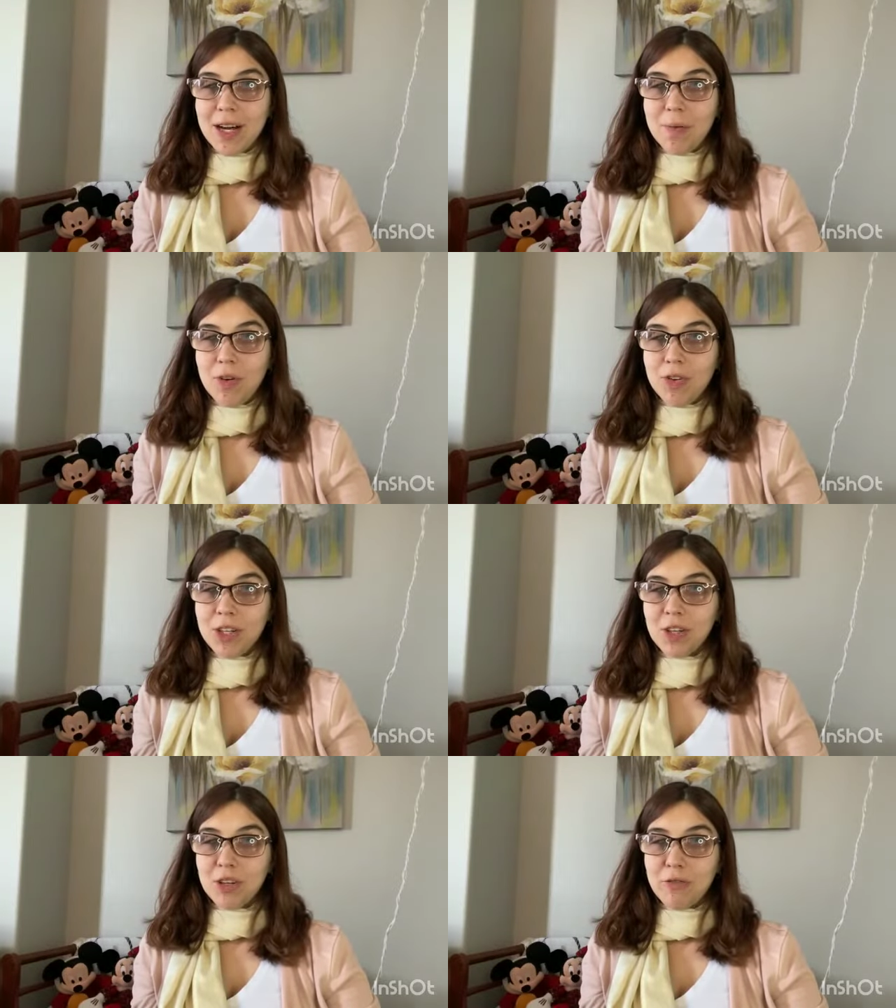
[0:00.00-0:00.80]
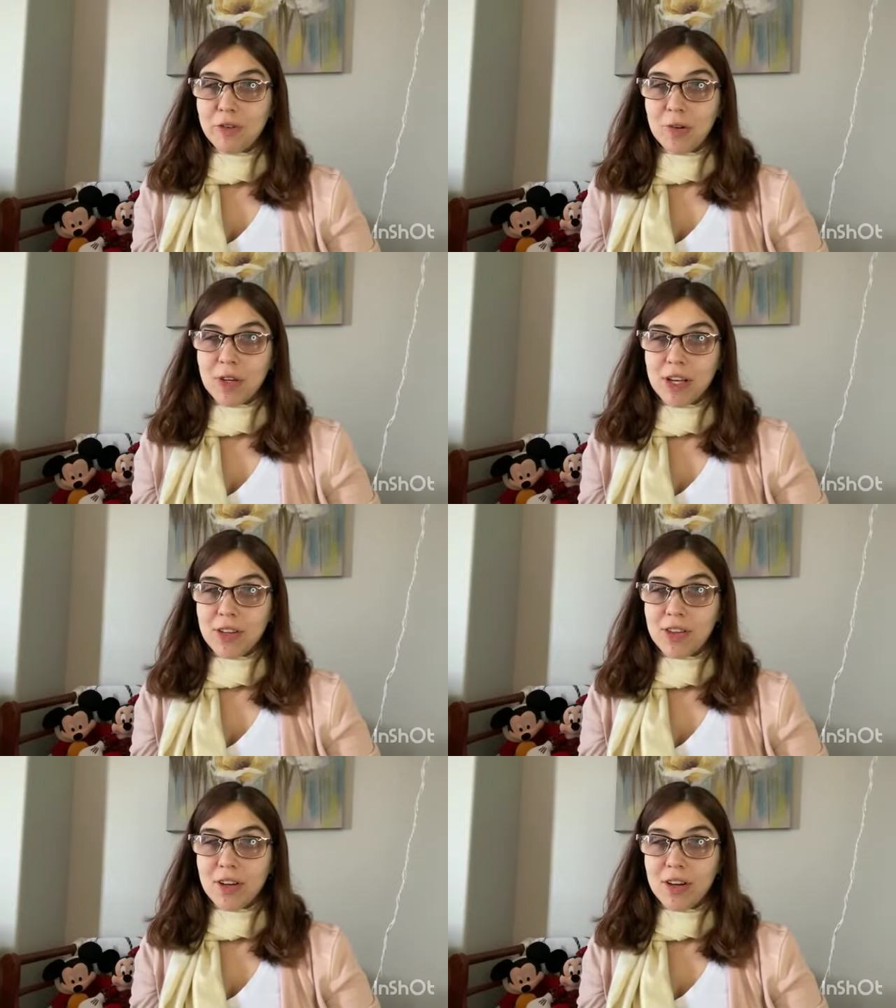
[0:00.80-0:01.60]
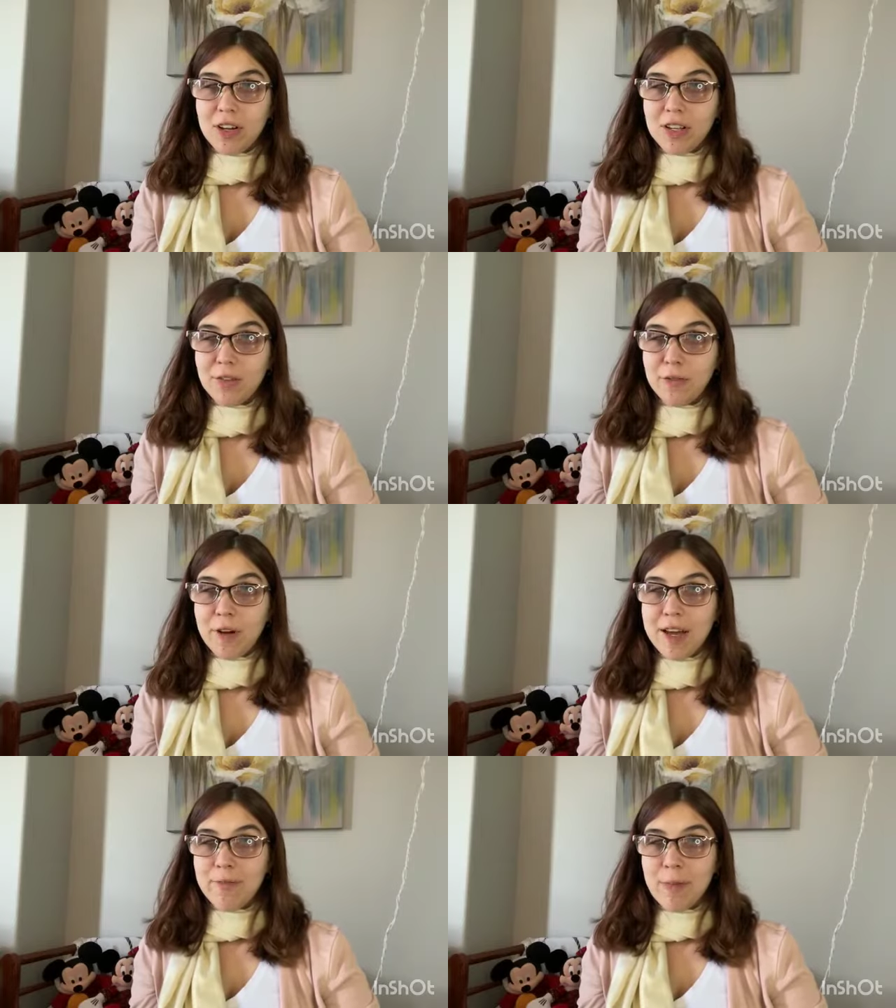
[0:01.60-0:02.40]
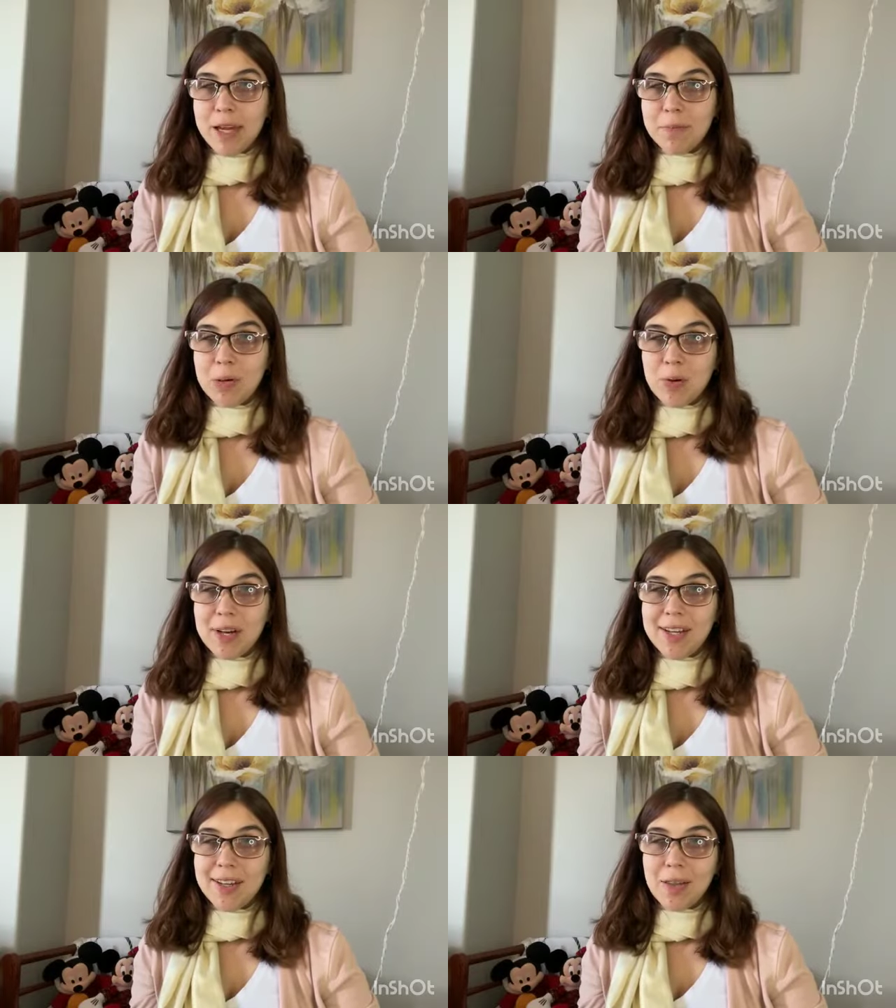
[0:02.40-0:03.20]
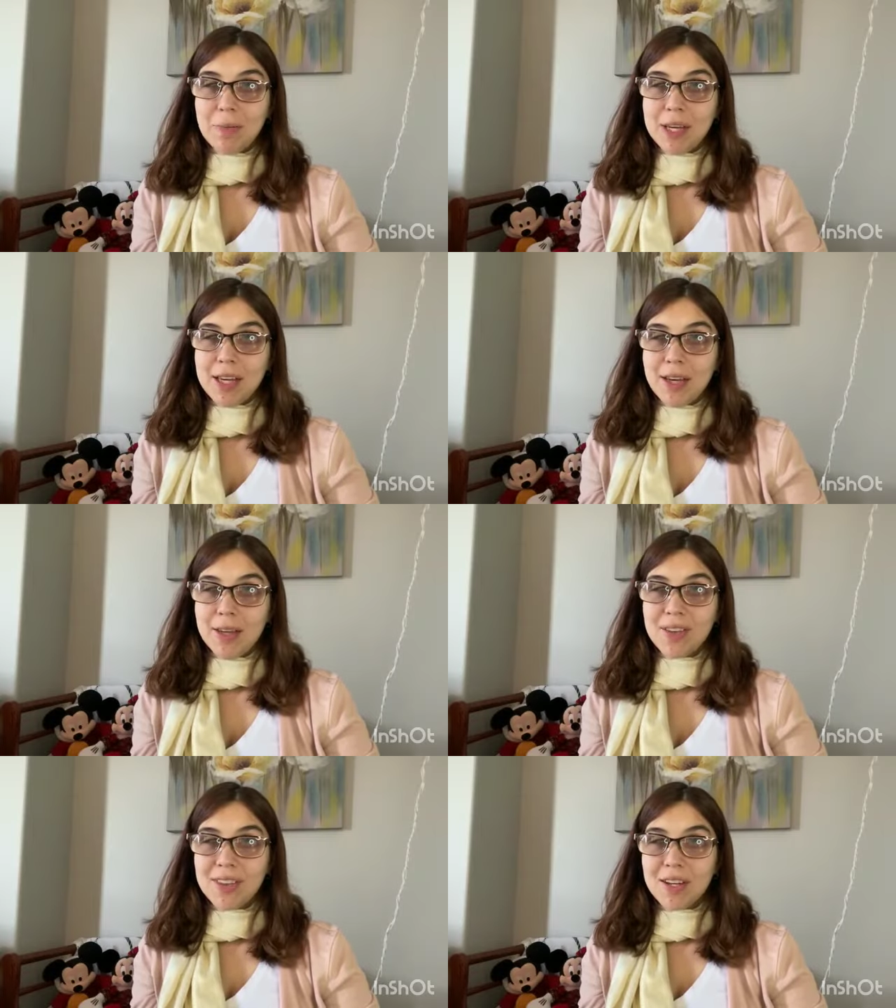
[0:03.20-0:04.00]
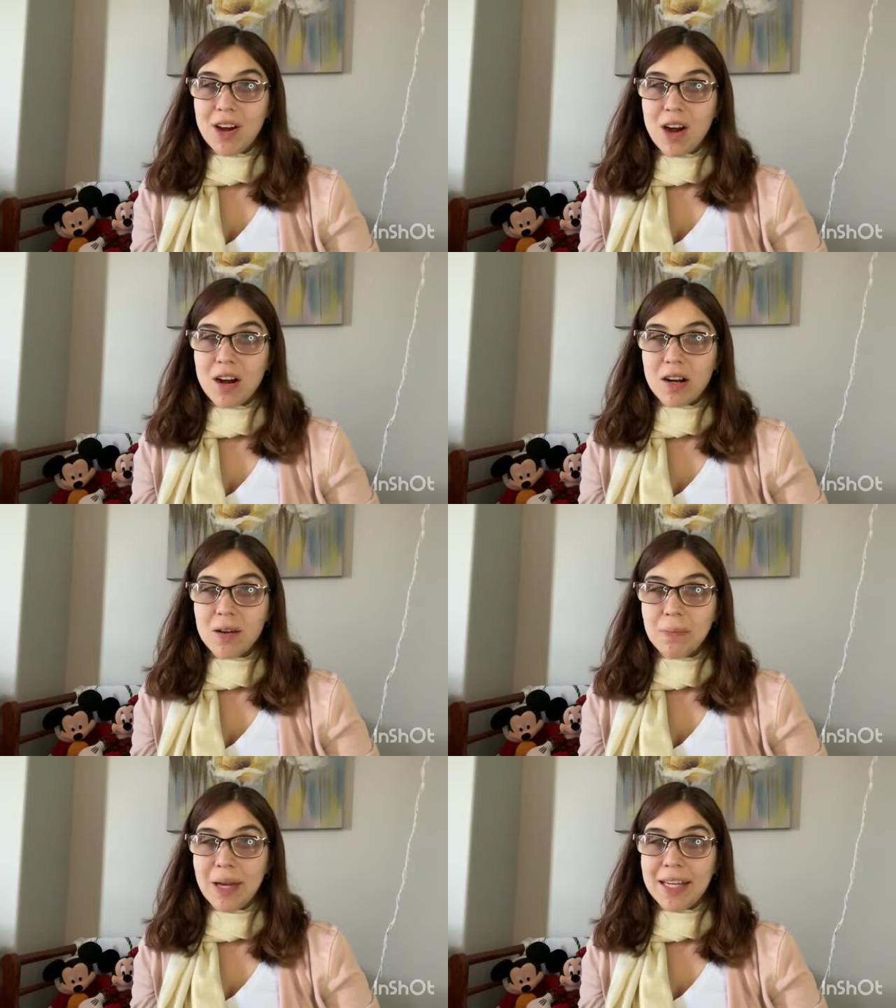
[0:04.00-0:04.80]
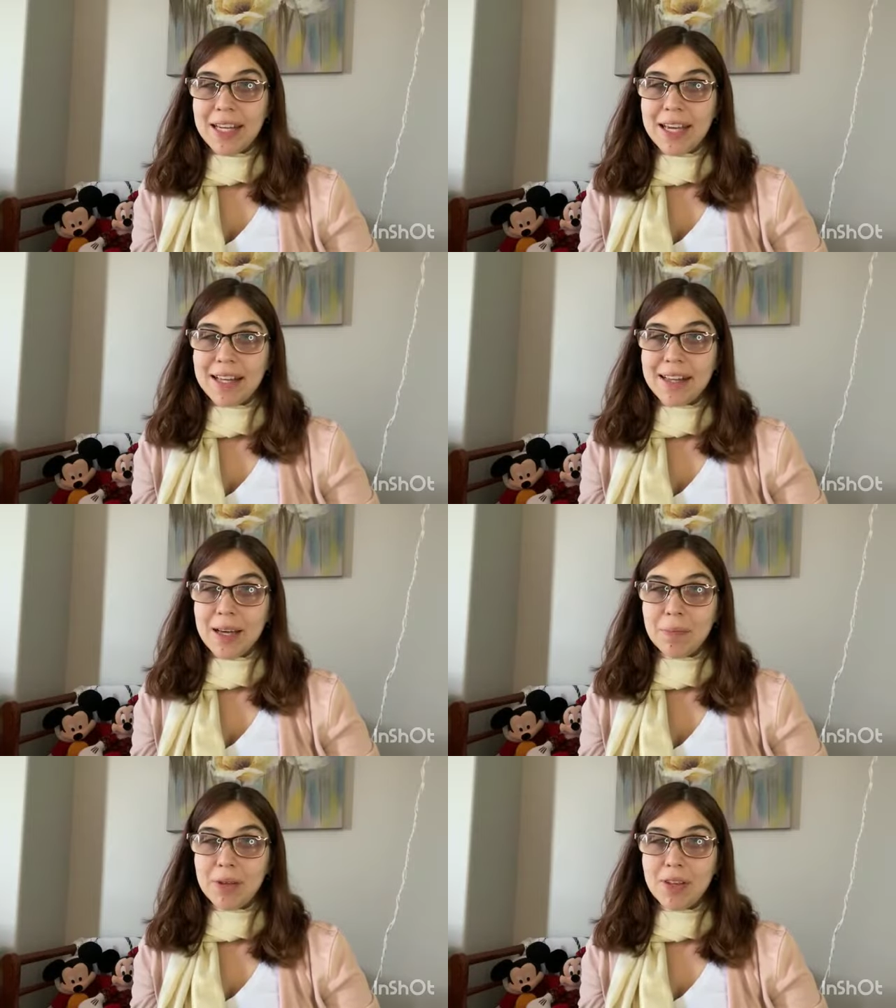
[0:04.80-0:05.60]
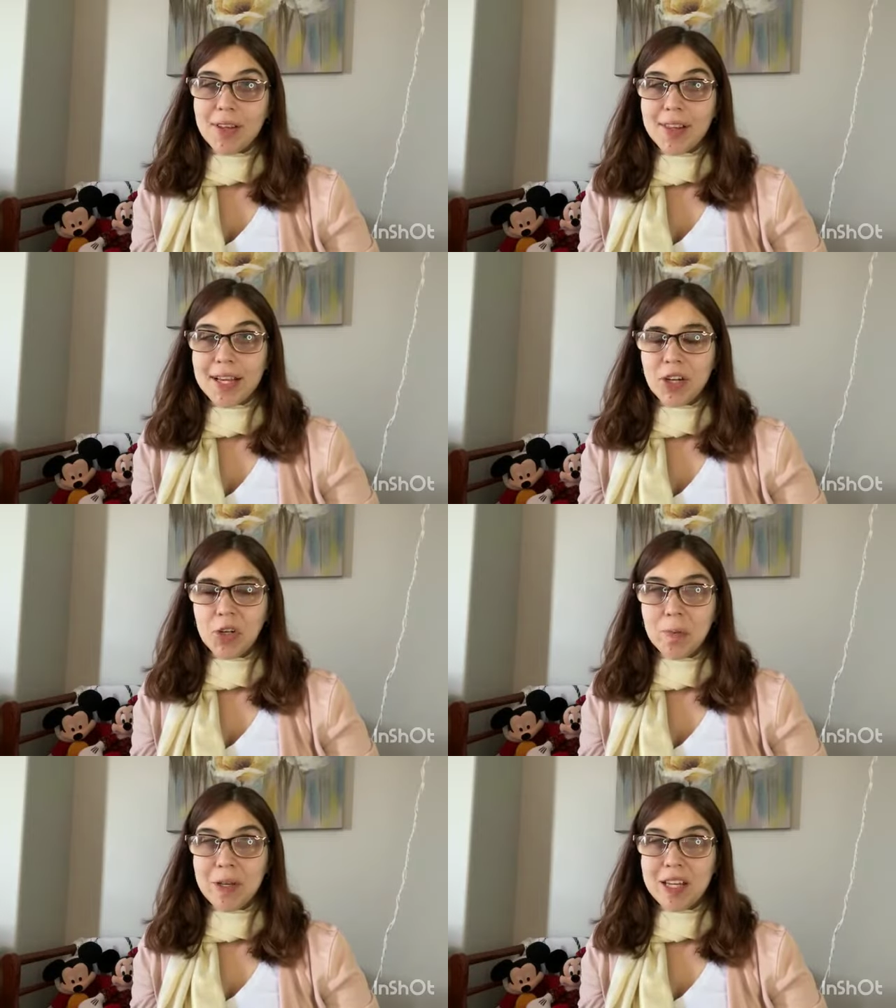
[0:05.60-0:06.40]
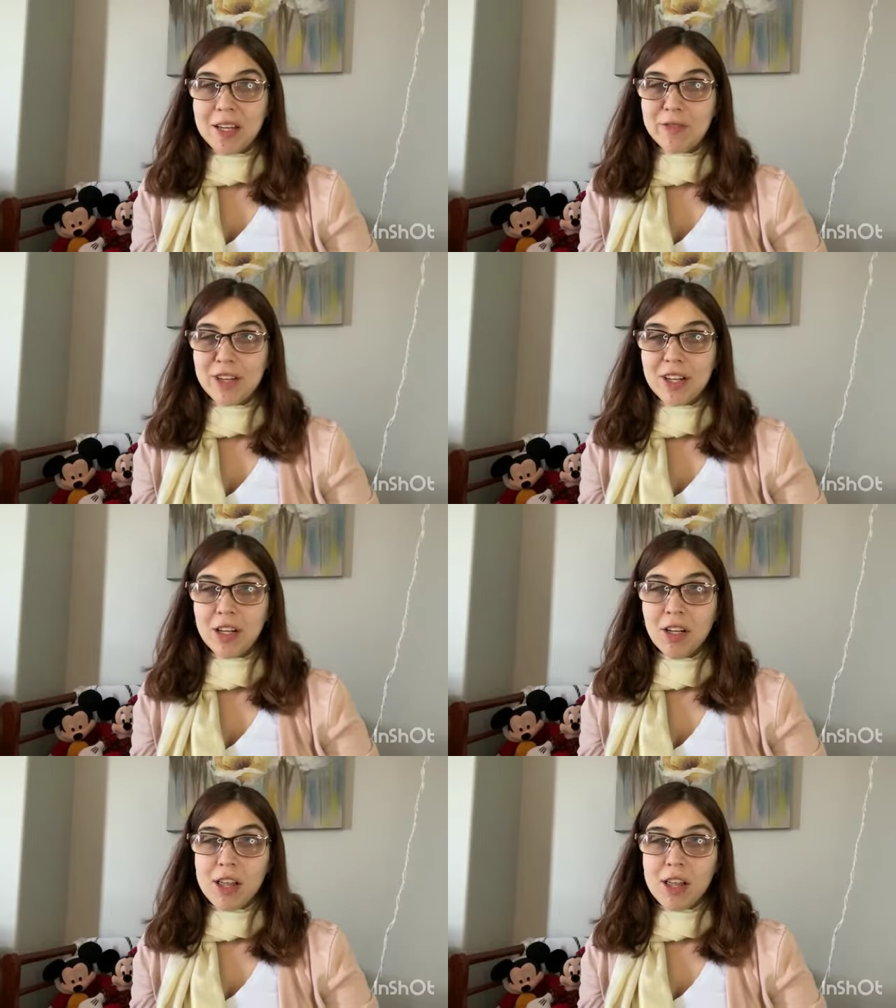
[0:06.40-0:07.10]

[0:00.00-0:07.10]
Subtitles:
I'm only going to focus on 5 main points because there are many examples that could be given.